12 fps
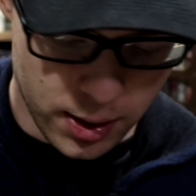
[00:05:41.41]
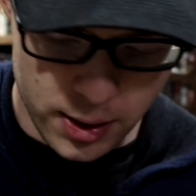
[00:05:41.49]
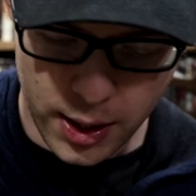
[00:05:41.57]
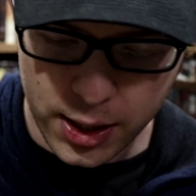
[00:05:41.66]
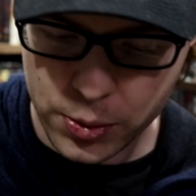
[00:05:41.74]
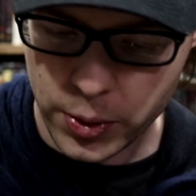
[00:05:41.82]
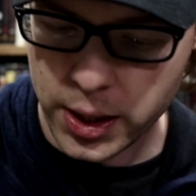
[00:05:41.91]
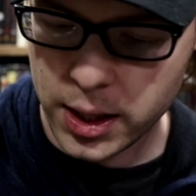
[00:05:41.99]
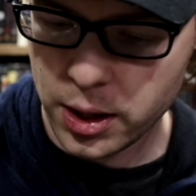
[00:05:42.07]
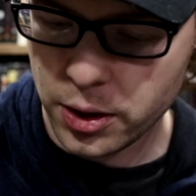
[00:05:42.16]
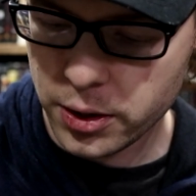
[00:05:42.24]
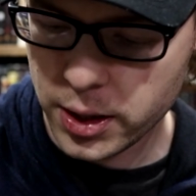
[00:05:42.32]
The next one
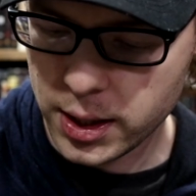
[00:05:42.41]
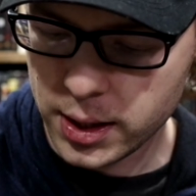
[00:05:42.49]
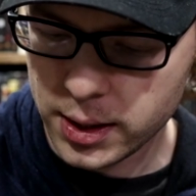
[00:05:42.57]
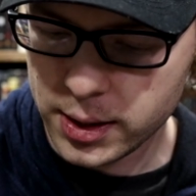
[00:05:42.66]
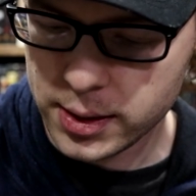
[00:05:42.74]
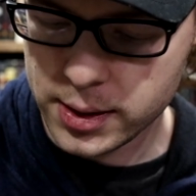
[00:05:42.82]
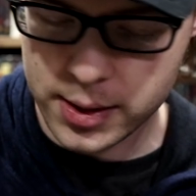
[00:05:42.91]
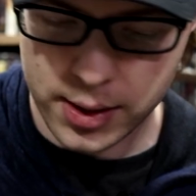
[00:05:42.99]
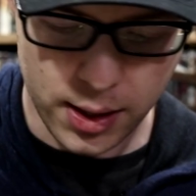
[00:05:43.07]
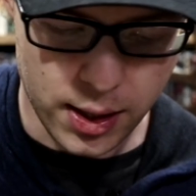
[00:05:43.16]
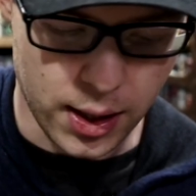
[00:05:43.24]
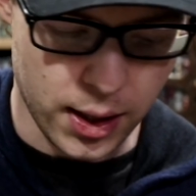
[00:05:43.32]
here is,
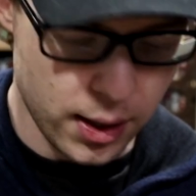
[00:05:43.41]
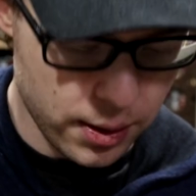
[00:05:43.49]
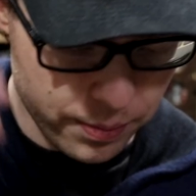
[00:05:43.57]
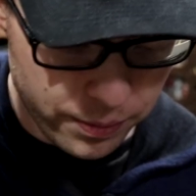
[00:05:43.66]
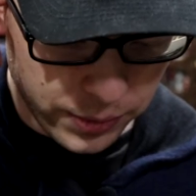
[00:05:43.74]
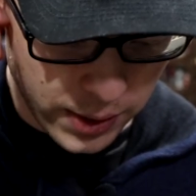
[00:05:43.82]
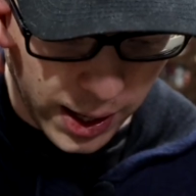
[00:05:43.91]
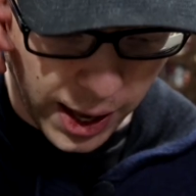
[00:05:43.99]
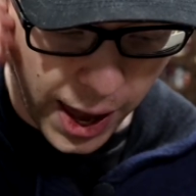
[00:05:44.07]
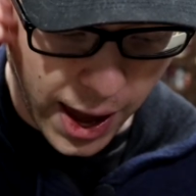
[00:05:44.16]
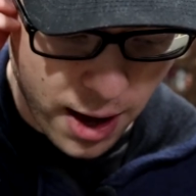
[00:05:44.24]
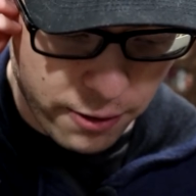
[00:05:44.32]
I
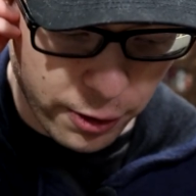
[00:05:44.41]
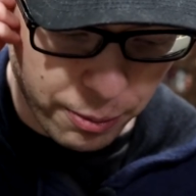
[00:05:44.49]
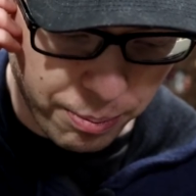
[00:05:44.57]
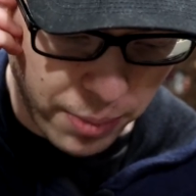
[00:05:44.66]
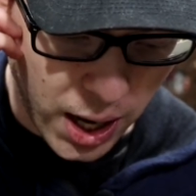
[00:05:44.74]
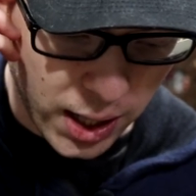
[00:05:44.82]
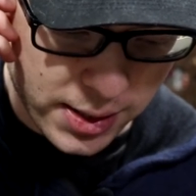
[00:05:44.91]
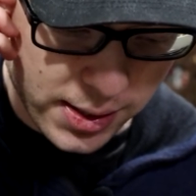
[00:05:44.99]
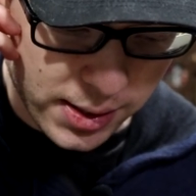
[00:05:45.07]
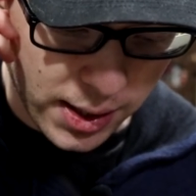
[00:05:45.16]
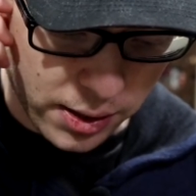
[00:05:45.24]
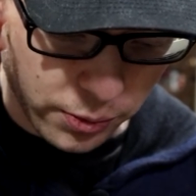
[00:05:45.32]
have a box
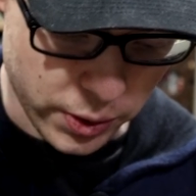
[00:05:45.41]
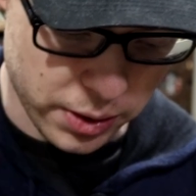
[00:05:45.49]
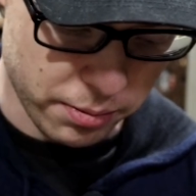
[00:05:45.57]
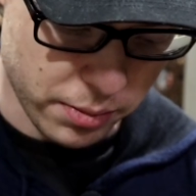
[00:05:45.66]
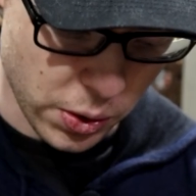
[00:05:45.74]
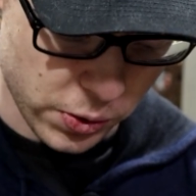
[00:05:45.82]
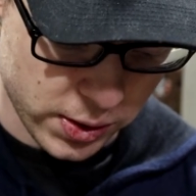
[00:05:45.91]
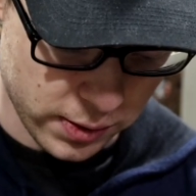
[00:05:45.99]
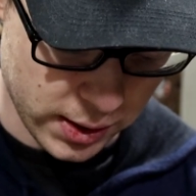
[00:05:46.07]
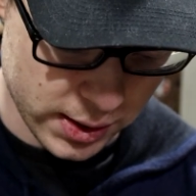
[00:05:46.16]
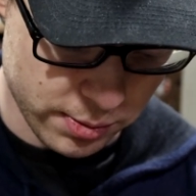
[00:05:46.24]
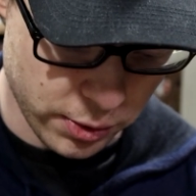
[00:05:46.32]
set with most
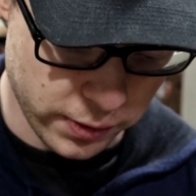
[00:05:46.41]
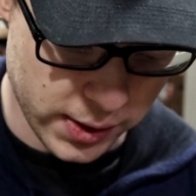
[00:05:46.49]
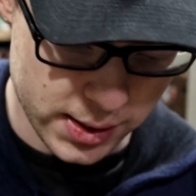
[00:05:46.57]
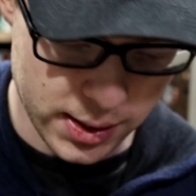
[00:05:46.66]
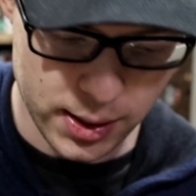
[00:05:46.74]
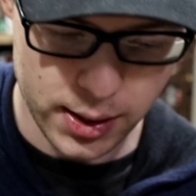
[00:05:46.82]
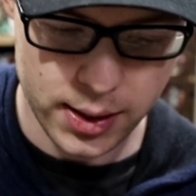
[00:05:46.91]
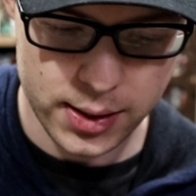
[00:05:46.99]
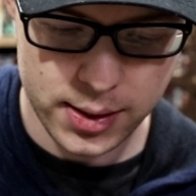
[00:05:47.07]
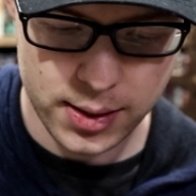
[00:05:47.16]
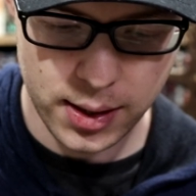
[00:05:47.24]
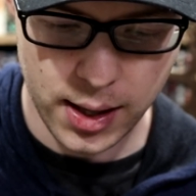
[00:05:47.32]
of these movies in
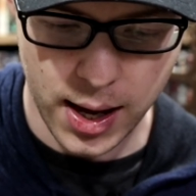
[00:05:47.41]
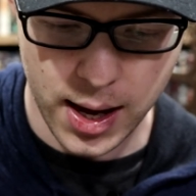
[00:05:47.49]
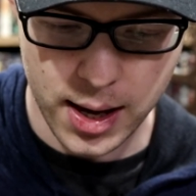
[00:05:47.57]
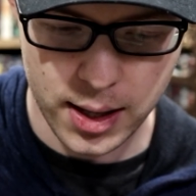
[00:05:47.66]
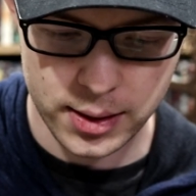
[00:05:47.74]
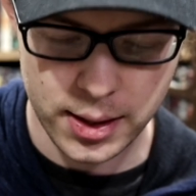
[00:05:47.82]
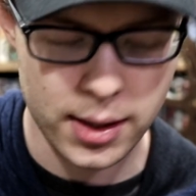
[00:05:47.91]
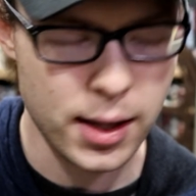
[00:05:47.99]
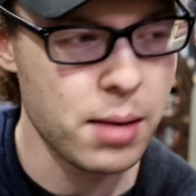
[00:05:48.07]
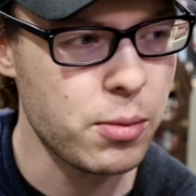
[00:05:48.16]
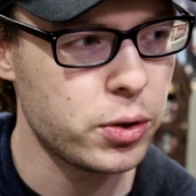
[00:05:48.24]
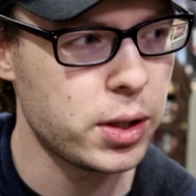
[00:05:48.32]
it, and I
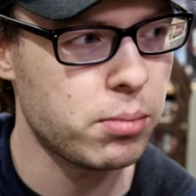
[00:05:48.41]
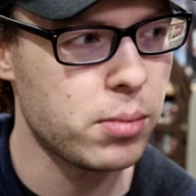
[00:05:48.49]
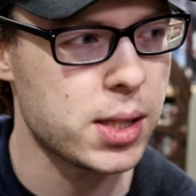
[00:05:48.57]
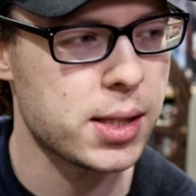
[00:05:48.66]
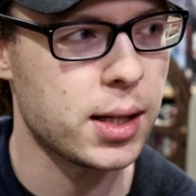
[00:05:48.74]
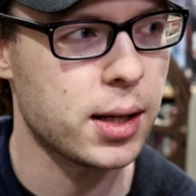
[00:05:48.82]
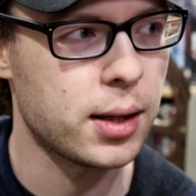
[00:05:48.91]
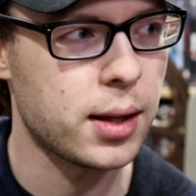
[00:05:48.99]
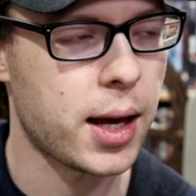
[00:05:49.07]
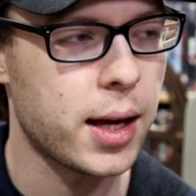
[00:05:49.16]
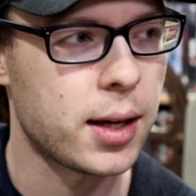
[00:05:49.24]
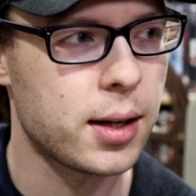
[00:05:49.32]
think I'm only missing
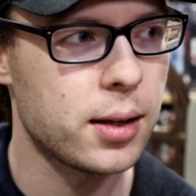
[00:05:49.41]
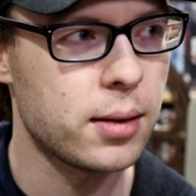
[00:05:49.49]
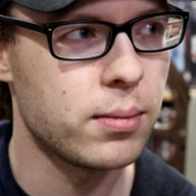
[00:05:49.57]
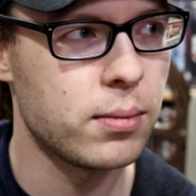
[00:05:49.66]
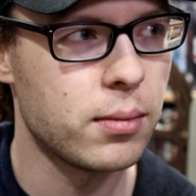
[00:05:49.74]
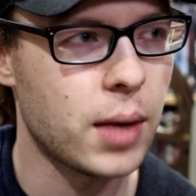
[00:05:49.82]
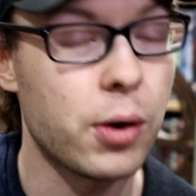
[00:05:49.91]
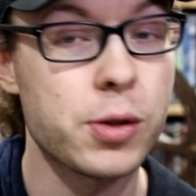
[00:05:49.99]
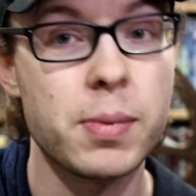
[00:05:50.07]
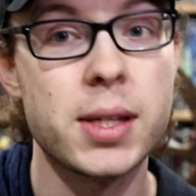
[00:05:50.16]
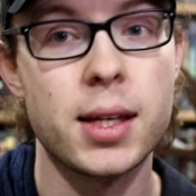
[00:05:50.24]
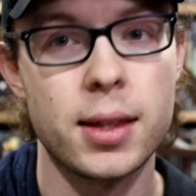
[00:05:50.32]
like, I
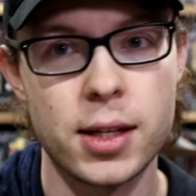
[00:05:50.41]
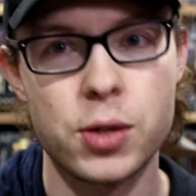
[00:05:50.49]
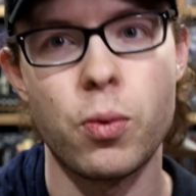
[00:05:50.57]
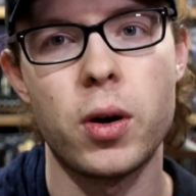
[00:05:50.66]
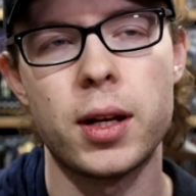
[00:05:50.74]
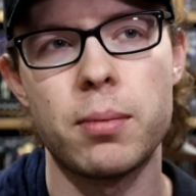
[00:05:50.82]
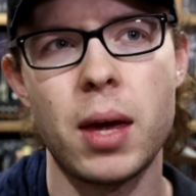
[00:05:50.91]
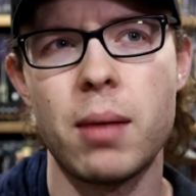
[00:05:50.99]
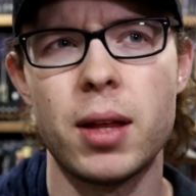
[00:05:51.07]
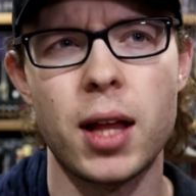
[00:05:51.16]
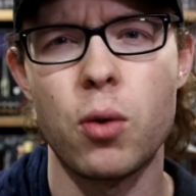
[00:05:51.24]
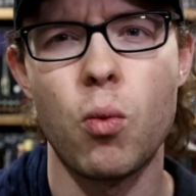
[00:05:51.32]
was missing this one and
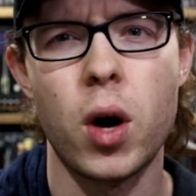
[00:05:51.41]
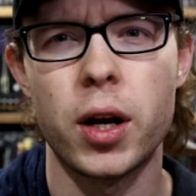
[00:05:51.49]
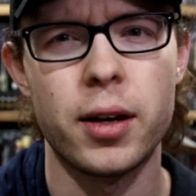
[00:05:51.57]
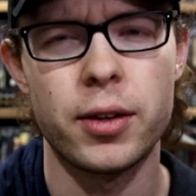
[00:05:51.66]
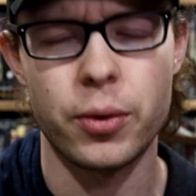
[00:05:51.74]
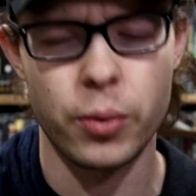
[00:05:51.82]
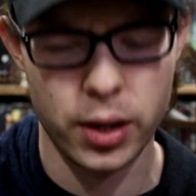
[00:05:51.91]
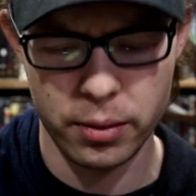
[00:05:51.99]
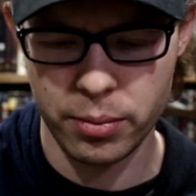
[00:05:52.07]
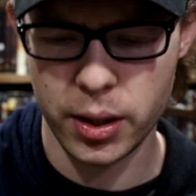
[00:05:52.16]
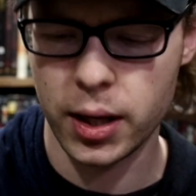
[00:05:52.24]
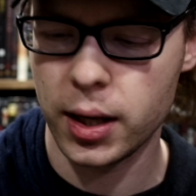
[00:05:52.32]
maybe like one other
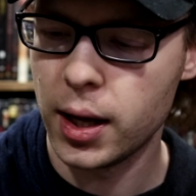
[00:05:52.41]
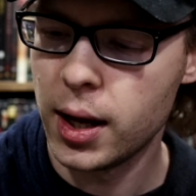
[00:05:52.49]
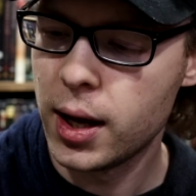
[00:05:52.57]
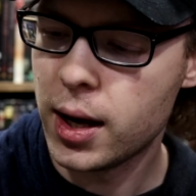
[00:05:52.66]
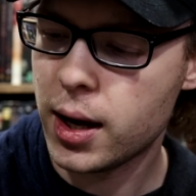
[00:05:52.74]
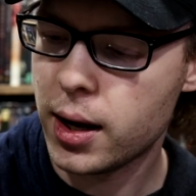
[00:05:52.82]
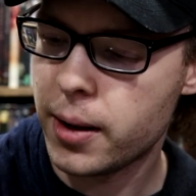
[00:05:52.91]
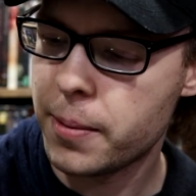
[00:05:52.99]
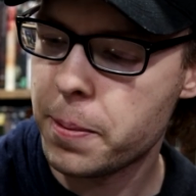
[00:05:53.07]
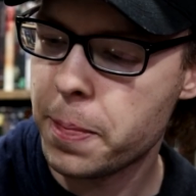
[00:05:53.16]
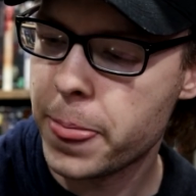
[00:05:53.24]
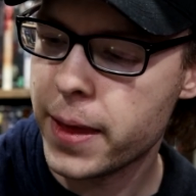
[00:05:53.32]
one, but
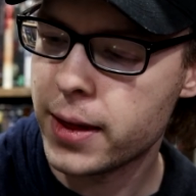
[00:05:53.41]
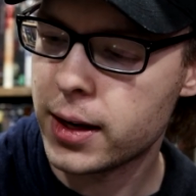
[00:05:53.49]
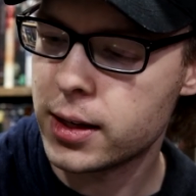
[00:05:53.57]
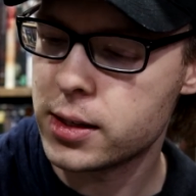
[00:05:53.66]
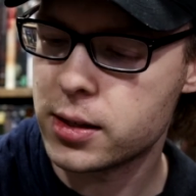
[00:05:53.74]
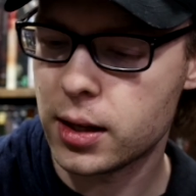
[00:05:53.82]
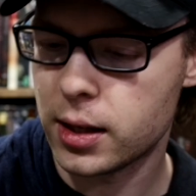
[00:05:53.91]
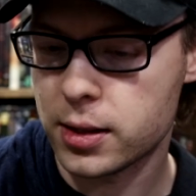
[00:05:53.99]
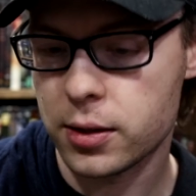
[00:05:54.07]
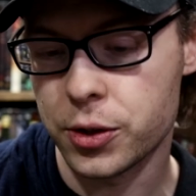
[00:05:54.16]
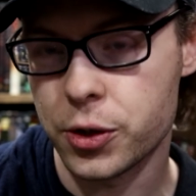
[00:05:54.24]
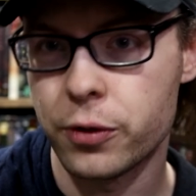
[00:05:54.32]
that is,
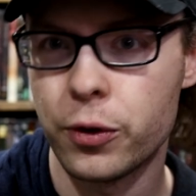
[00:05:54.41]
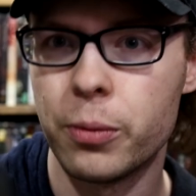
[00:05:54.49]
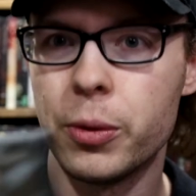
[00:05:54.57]
it's also full